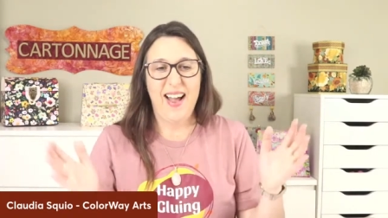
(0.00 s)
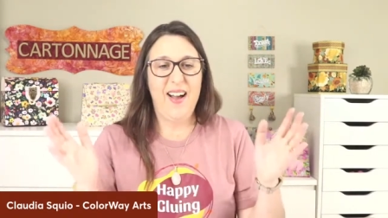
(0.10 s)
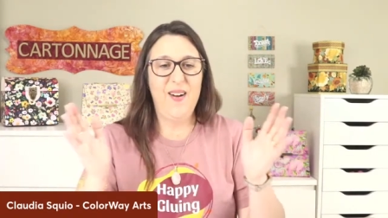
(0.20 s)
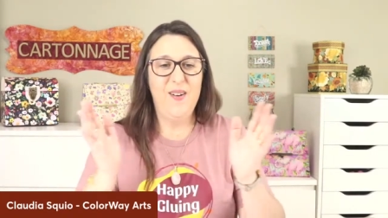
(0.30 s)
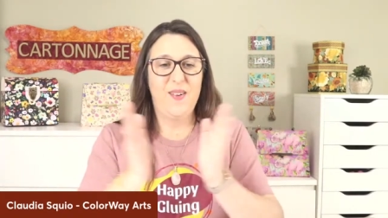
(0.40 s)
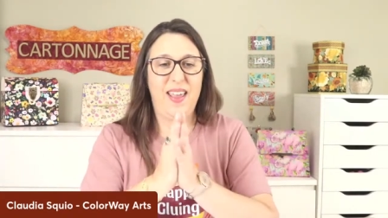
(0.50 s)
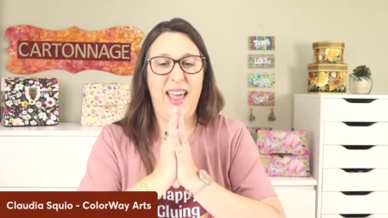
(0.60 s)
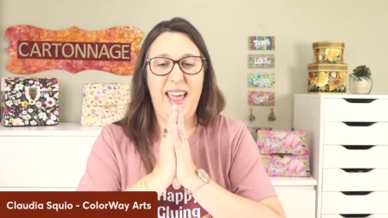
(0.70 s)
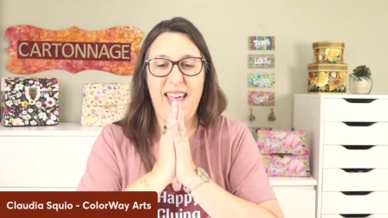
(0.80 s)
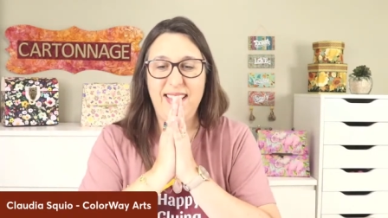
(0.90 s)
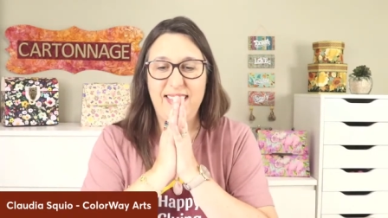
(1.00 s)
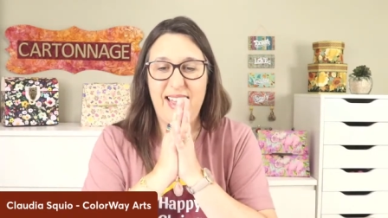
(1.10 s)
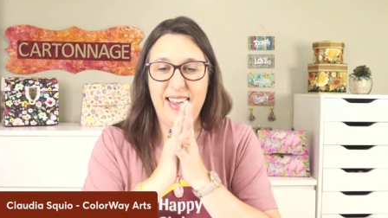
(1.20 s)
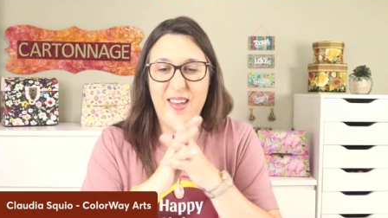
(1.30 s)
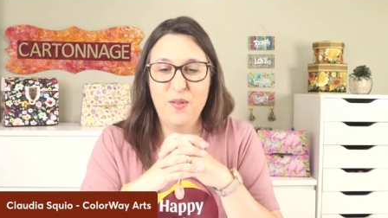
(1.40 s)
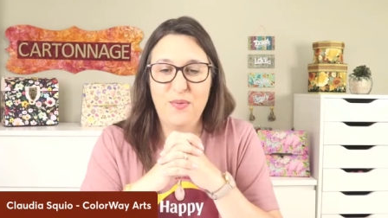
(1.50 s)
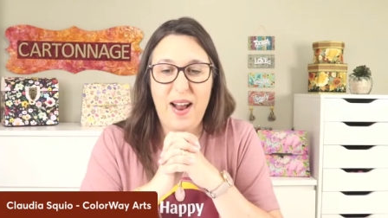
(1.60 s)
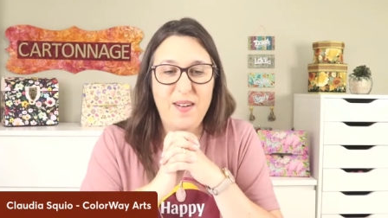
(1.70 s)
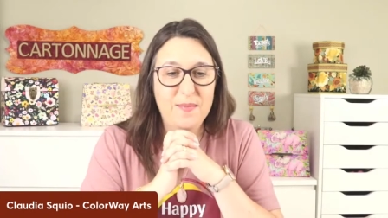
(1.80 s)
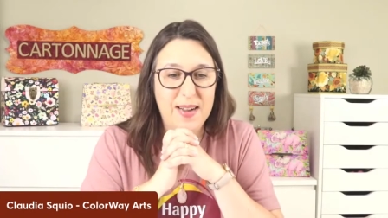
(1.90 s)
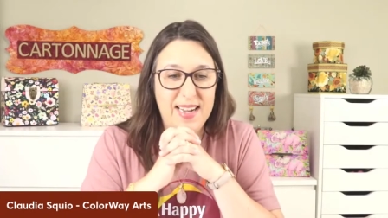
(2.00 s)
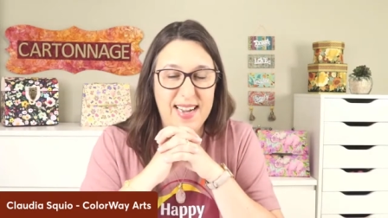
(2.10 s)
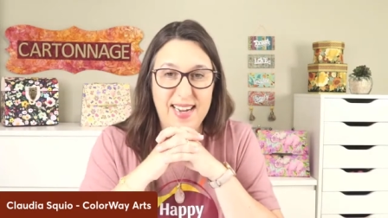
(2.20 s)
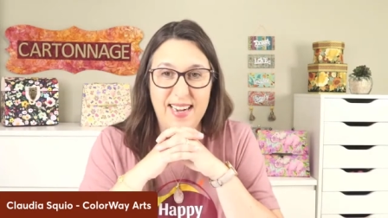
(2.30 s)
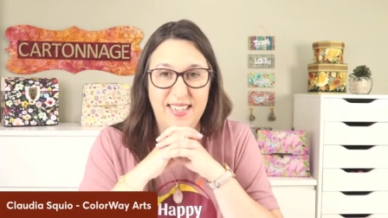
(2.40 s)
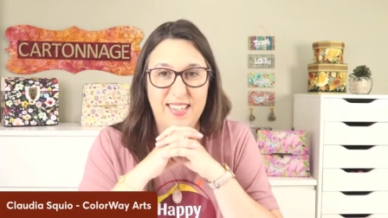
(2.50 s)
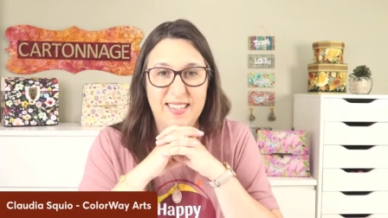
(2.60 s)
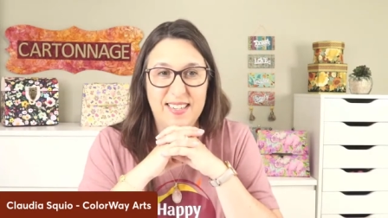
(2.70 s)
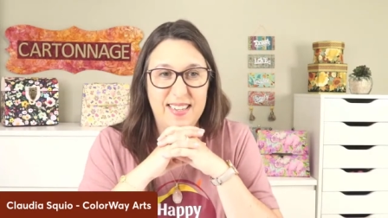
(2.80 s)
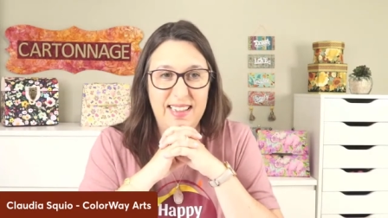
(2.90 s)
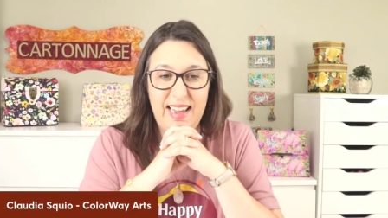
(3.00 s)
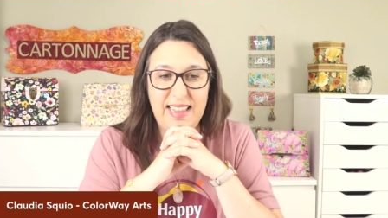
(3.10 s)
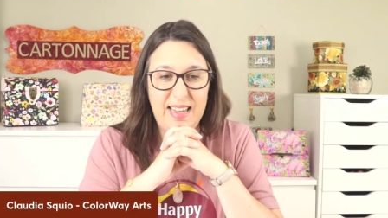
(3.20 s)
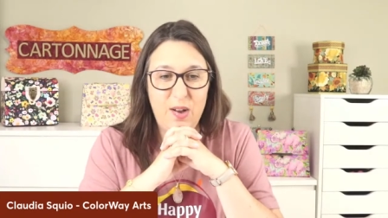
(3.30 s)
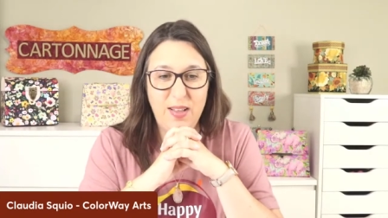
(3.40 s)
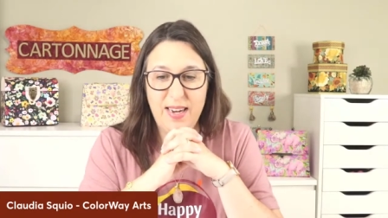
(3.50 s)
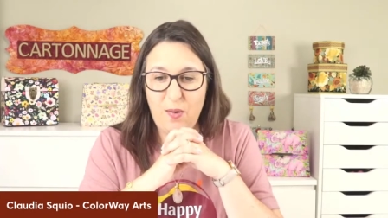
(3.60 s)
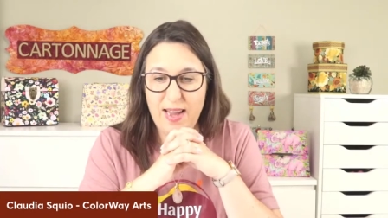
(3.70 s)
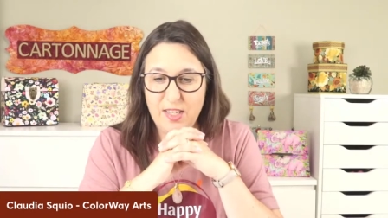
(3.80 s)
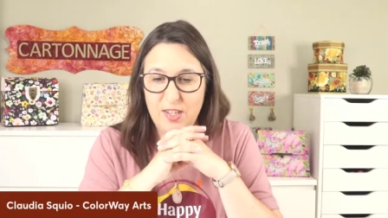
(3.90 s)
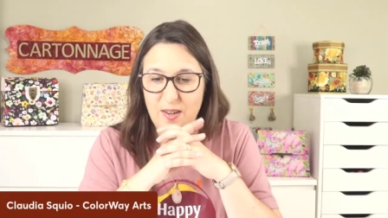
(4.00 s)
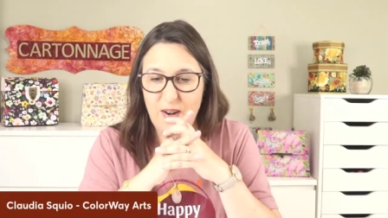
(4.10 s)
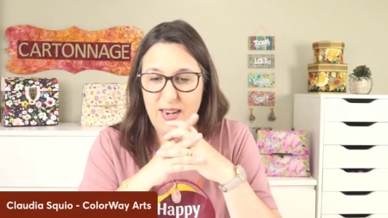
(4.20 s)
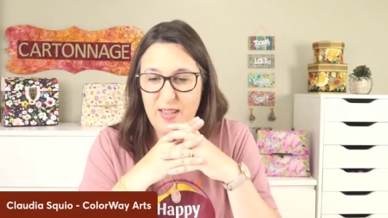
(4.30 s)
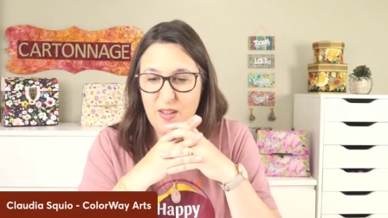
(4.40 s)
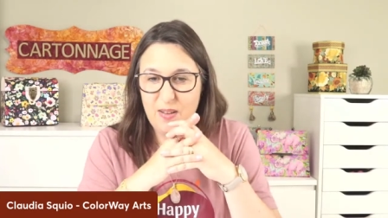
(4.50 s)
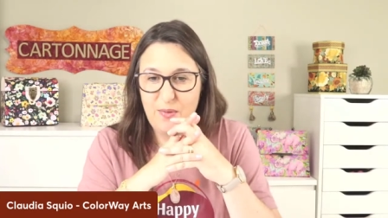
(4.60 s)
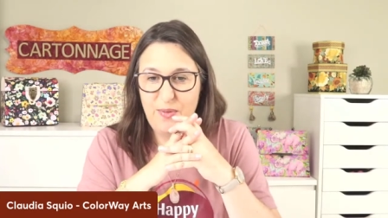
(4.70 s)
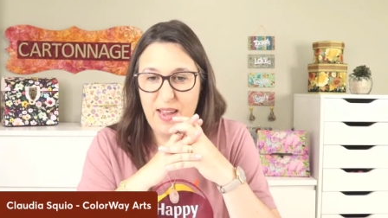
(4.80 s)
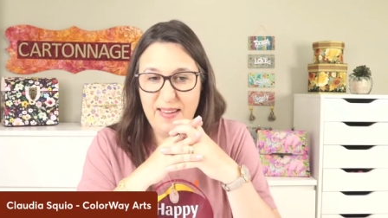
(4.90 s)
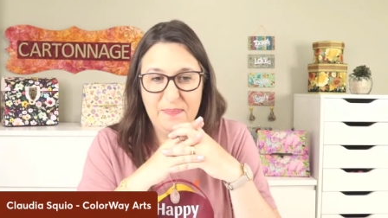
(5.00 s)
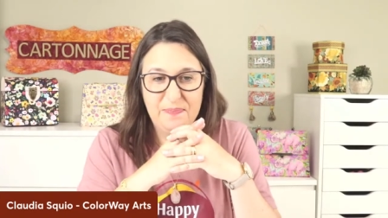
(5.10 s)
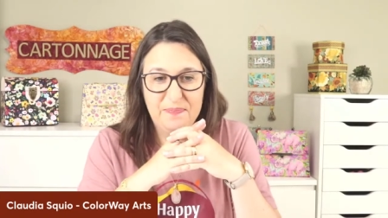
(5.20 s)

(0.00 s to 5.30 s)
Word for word: okay thank you very much any other question or any other thing